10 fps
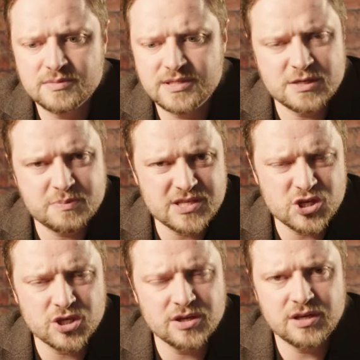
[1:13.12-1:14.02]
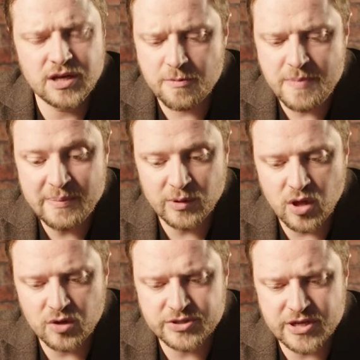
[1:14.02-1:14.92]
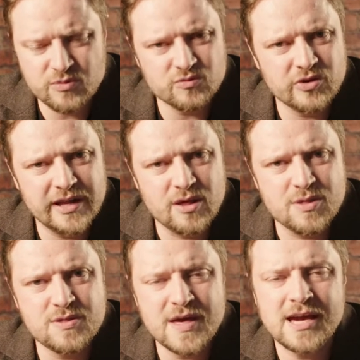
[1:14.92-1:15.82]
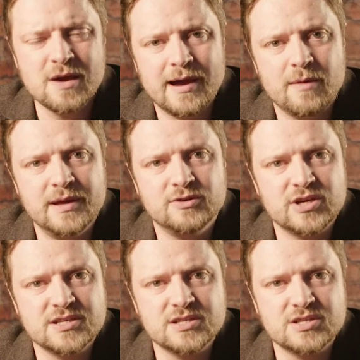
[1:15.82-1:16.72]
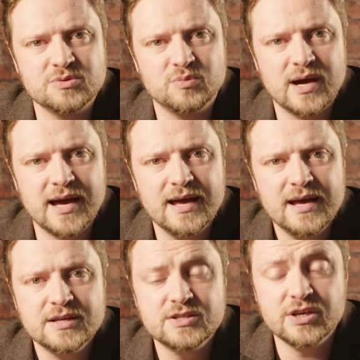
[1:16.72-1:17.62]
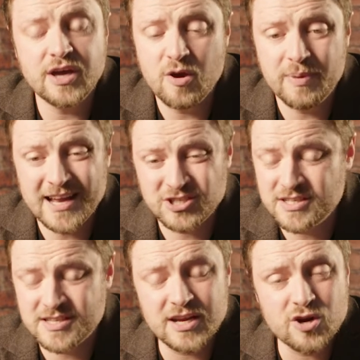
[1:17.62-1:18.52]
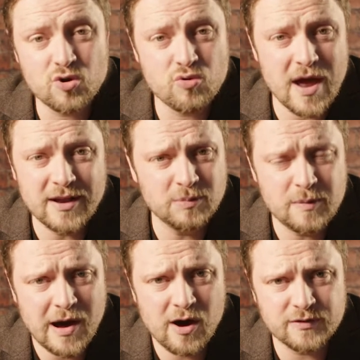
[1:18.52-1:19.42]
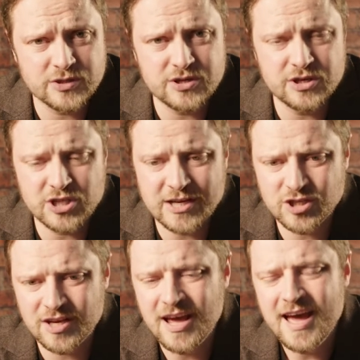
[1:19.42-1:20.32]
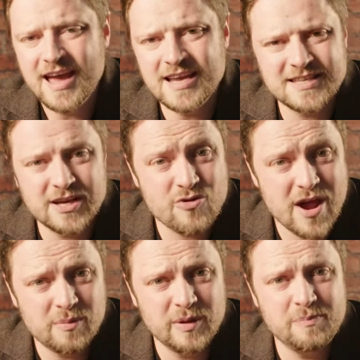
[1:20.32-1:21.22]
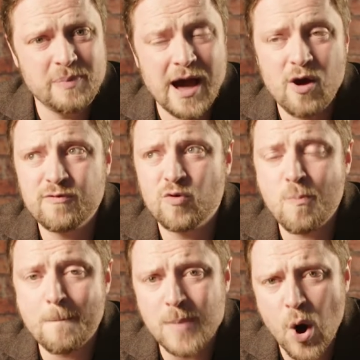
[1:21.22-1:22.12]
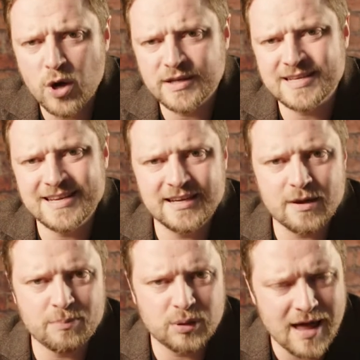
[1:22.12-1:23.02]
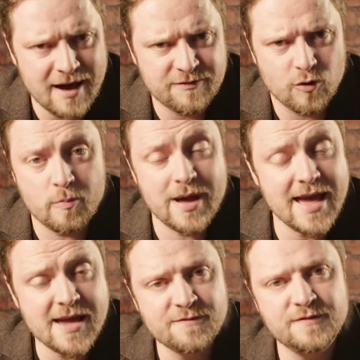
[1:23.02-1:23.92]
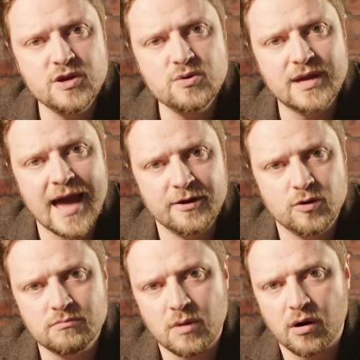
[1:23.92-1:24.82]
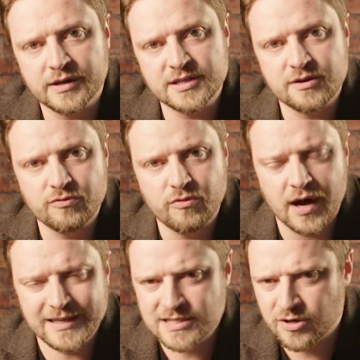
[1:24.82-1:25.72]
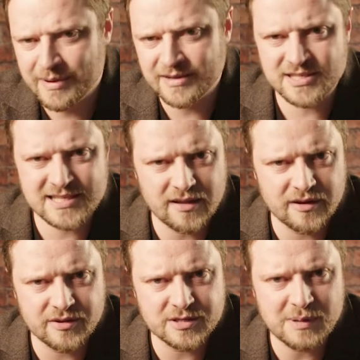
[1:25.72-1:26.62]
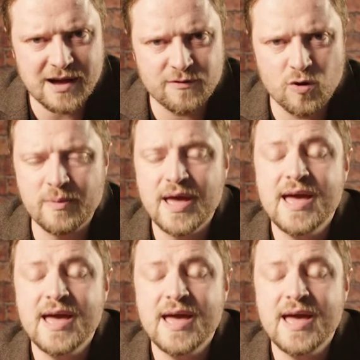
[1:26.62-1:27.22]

disposition. People don't really think about Pinterest as somewhere to go, but actually it's an incredibly powerful search engine. It's an incredibly powerful marketing platform if you get your marketing right. It's not about selling on this platform.